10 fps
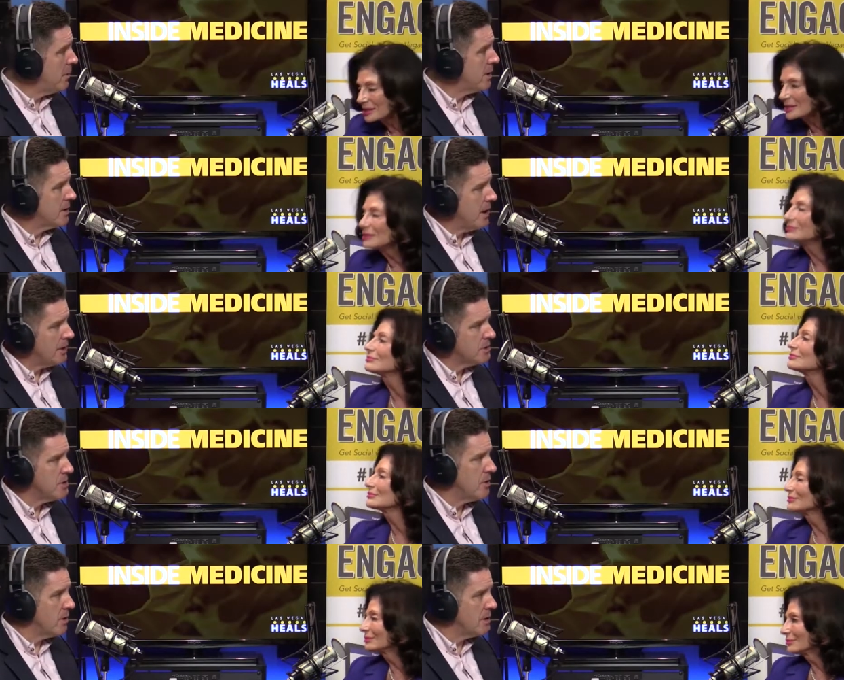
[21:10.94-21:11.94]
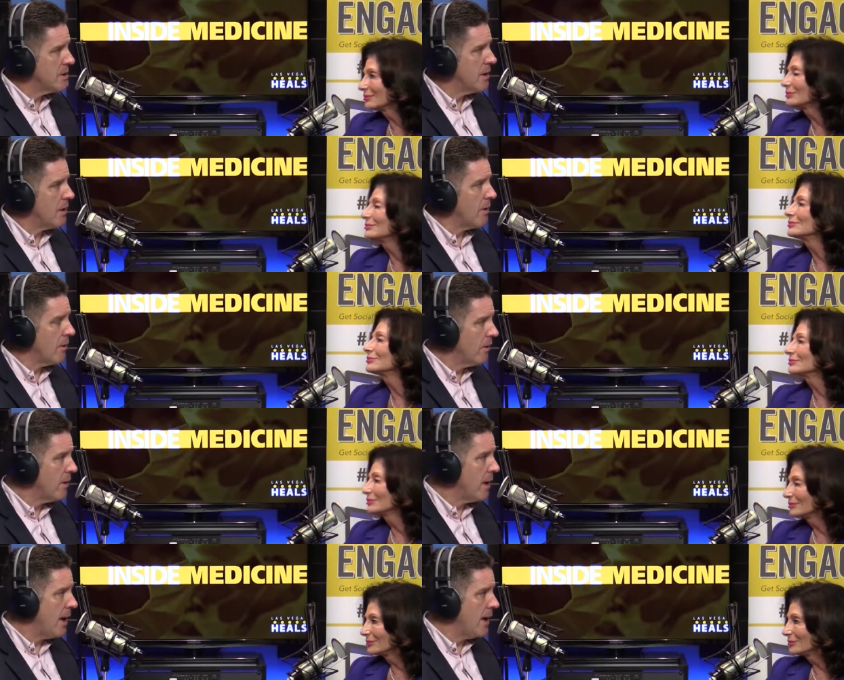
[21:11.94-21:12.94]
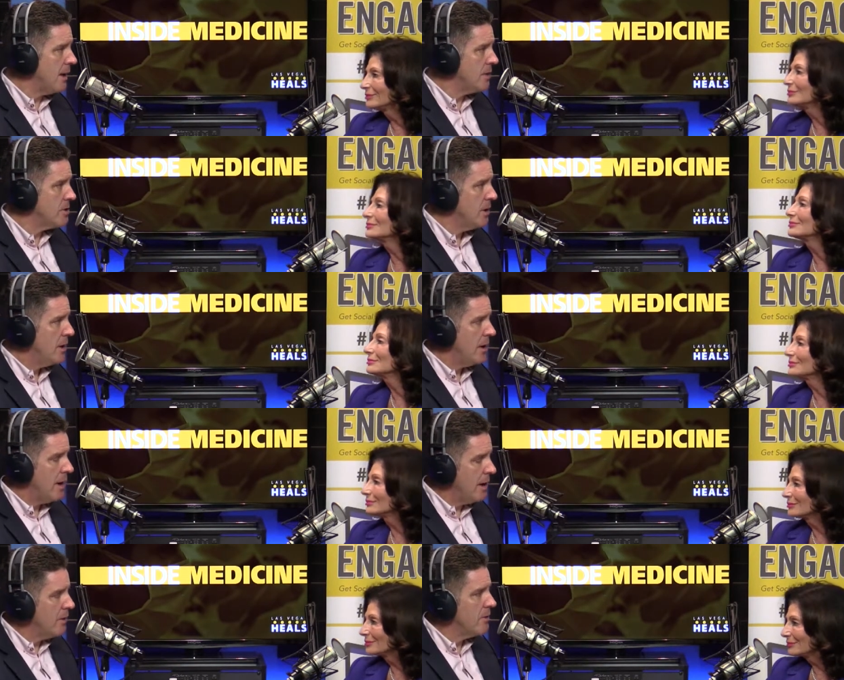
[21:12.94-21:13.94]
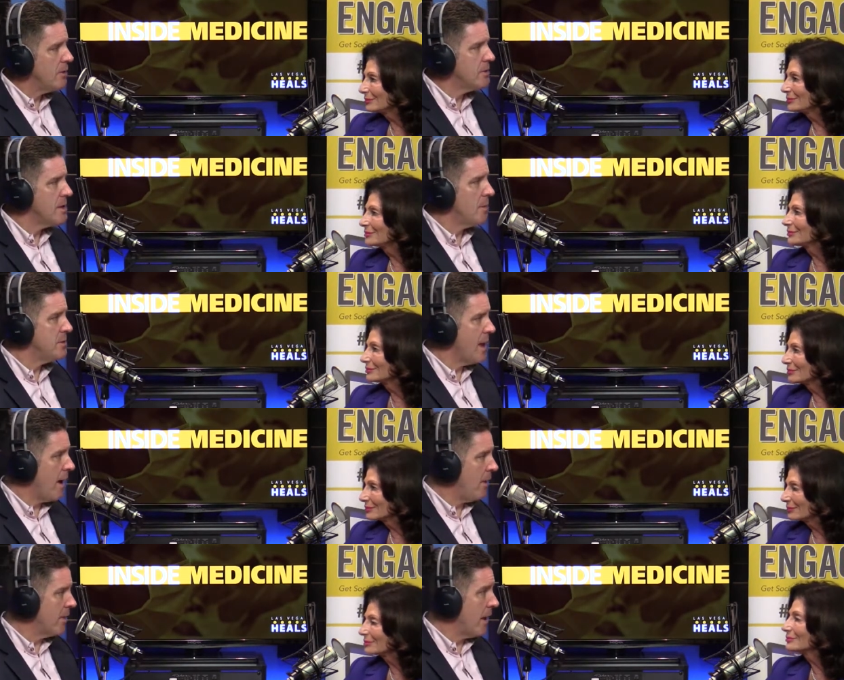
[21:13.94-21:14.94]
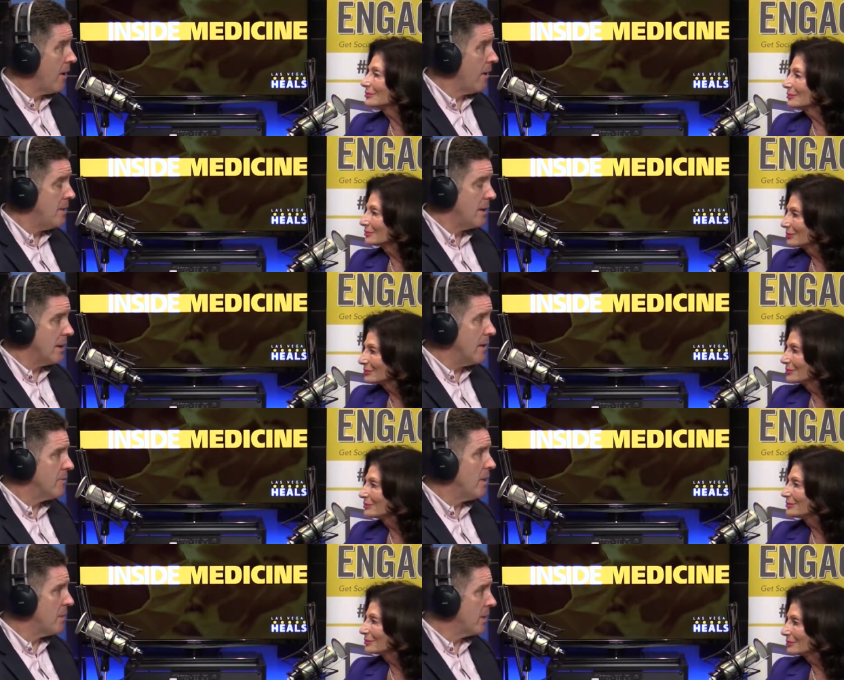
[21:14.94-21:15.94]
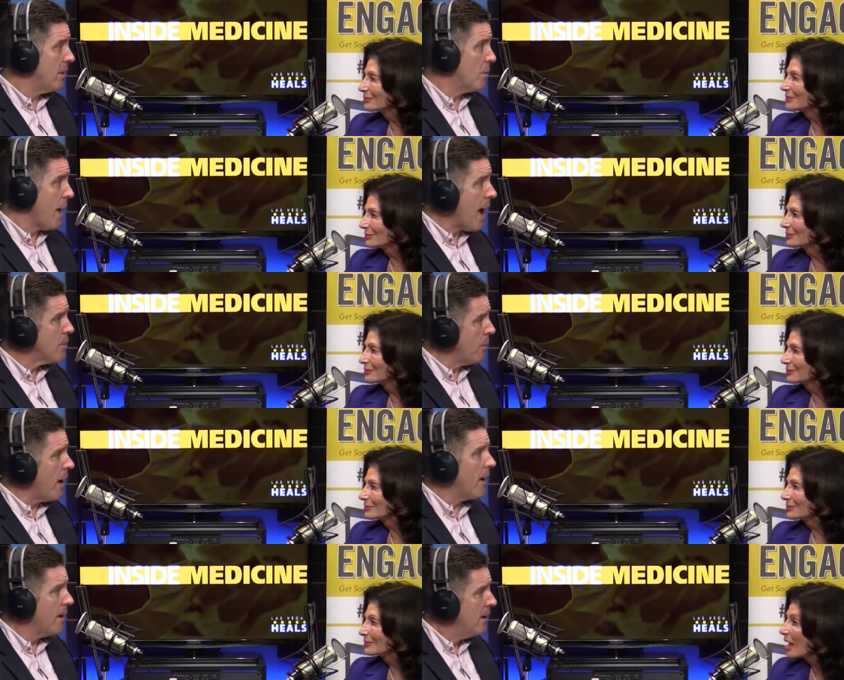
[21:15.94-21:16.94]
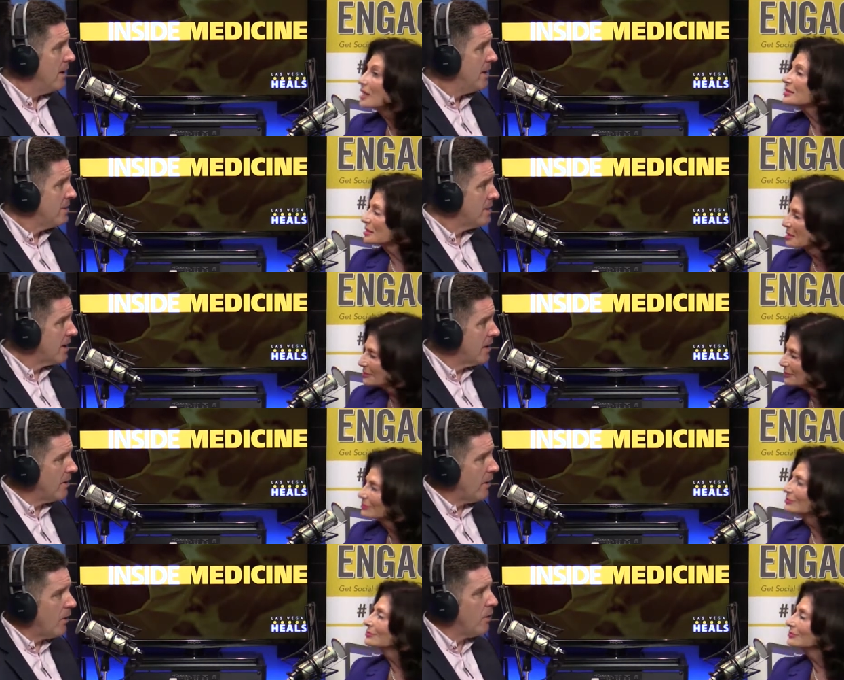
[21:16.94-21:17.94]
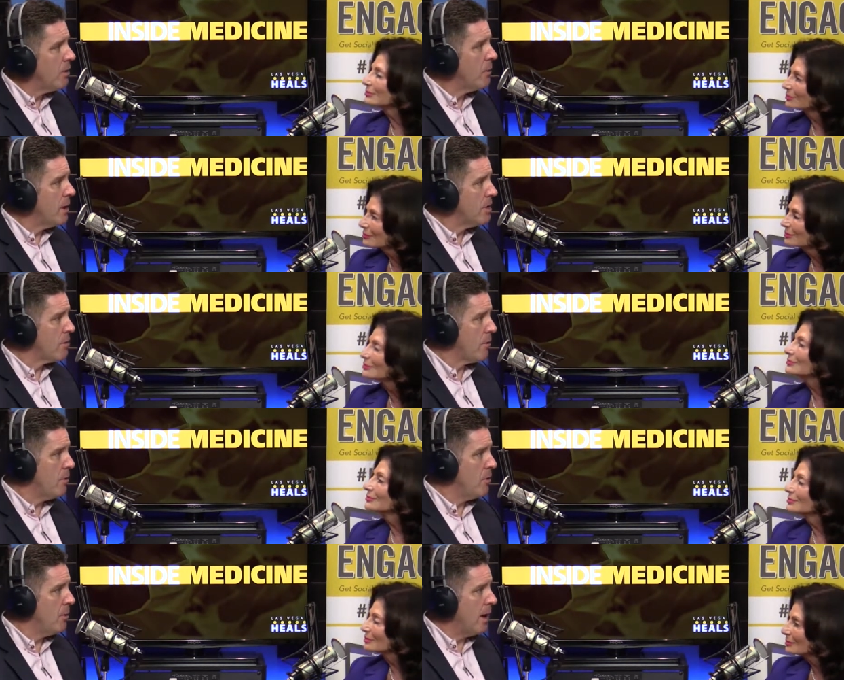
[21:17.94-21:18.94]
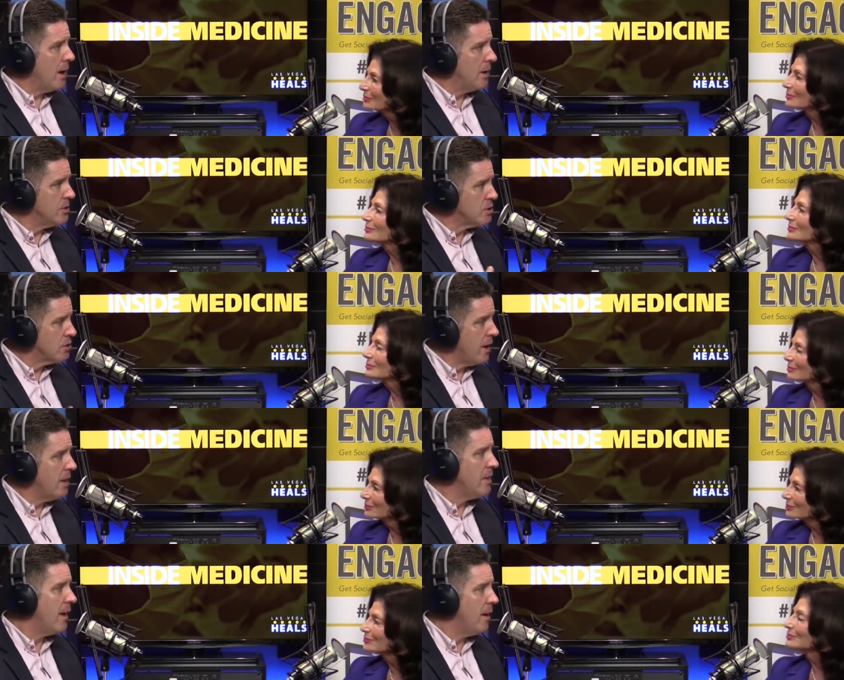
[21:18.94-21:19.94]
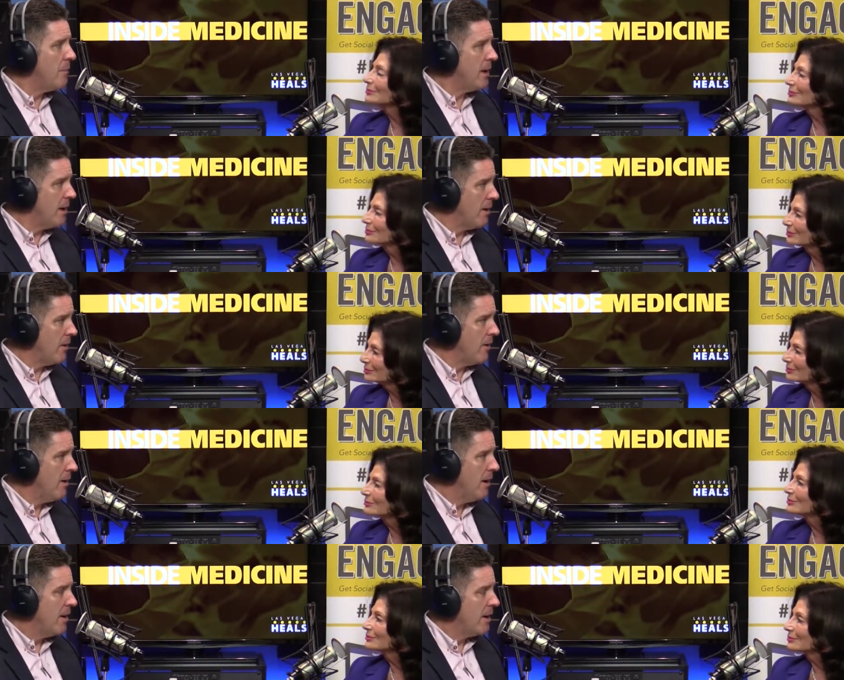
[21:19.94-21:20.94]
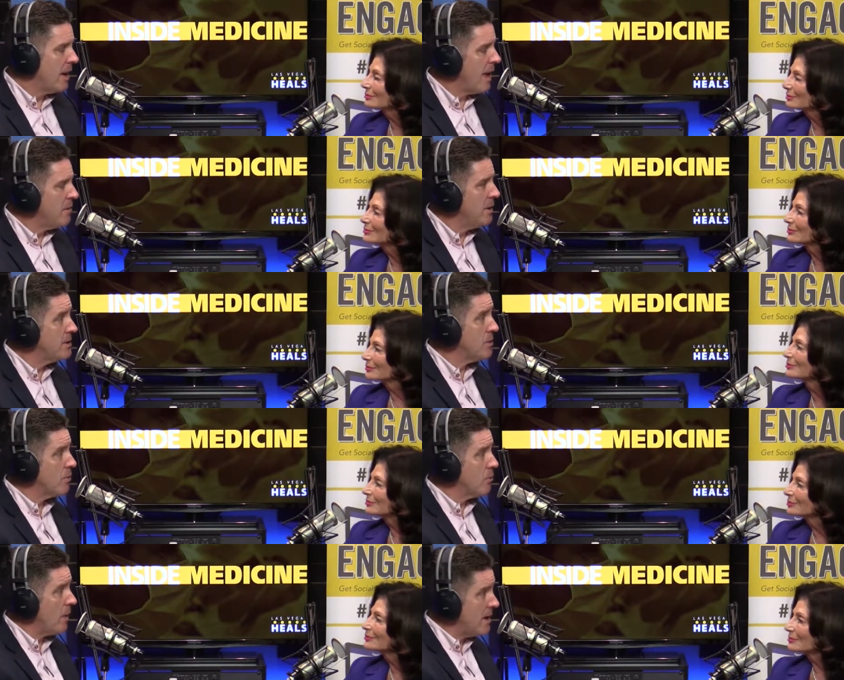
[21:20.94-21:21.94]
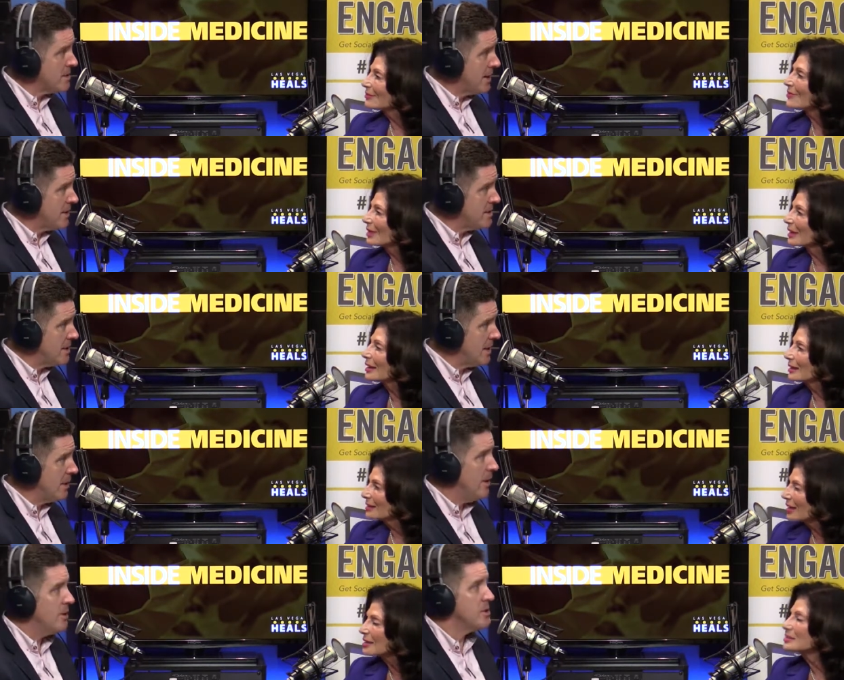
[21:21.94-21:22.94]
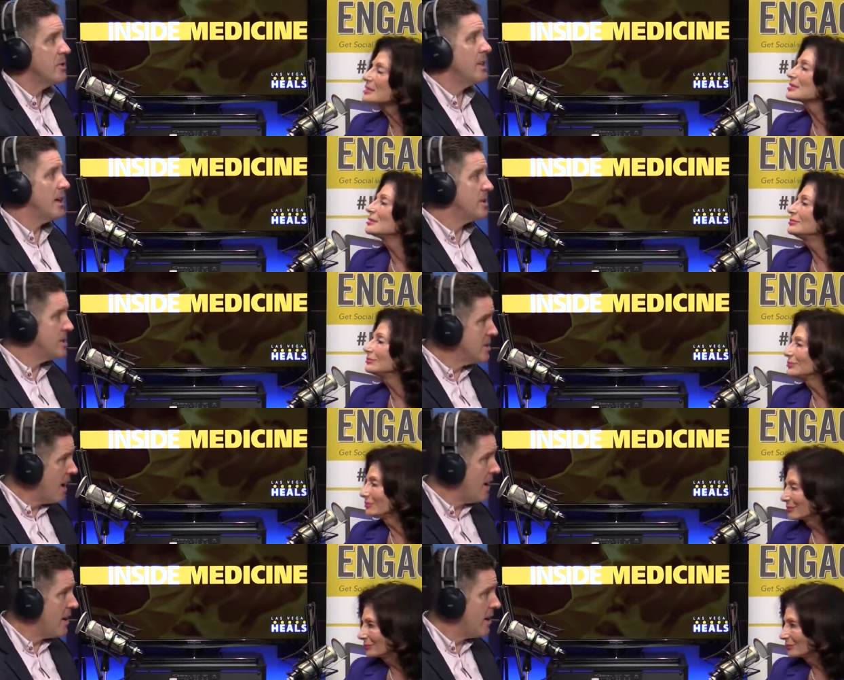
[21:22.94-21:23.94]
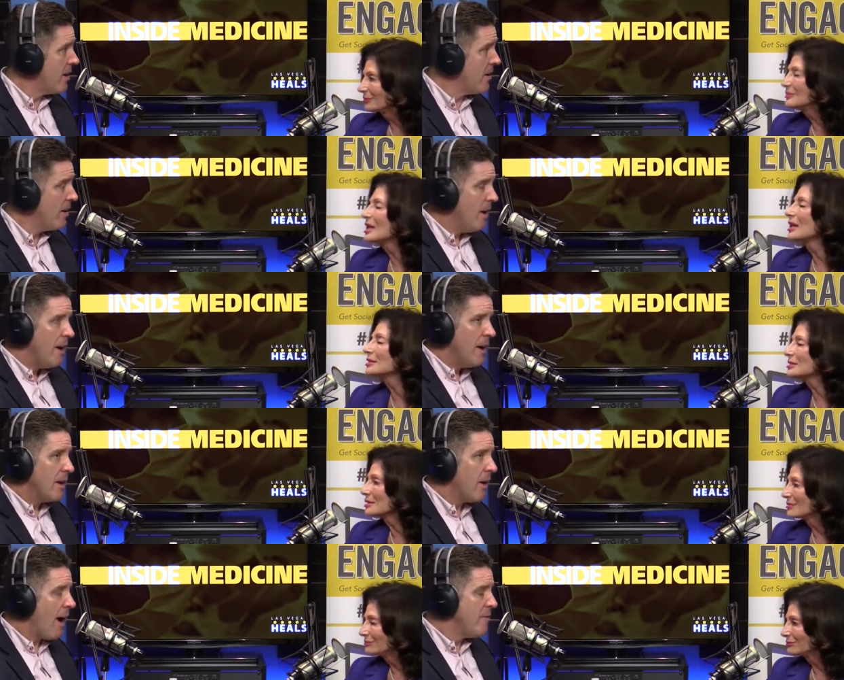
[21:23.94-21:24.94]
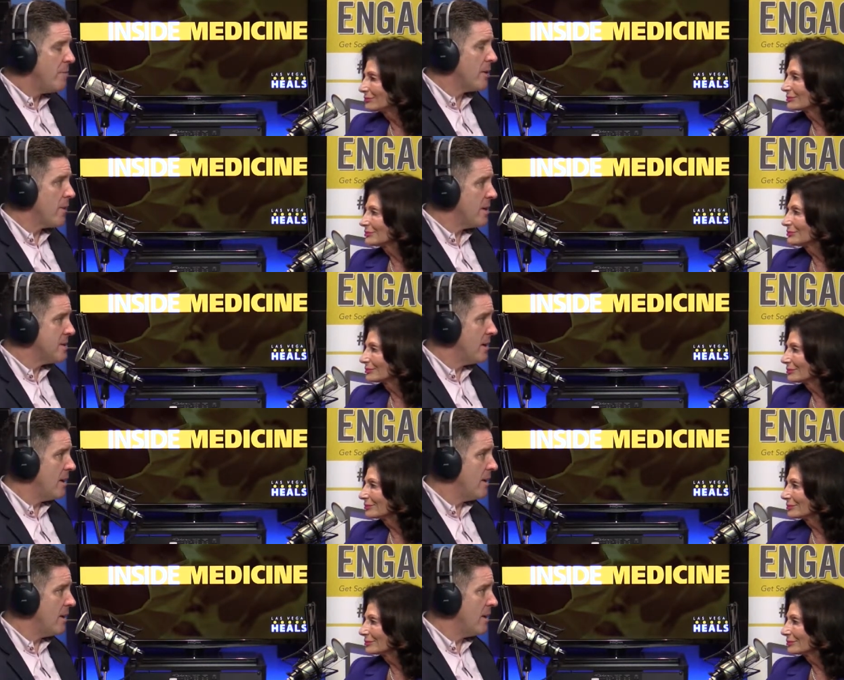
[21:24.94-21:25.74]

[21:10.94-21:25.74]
Speaker 1: to touch students at an early age, introduce them to healthcare, and then give them the clear pathway. Yes. To get all the way through and train them here get them into residency yes. so they stay here. Yes. You know, I've been a resident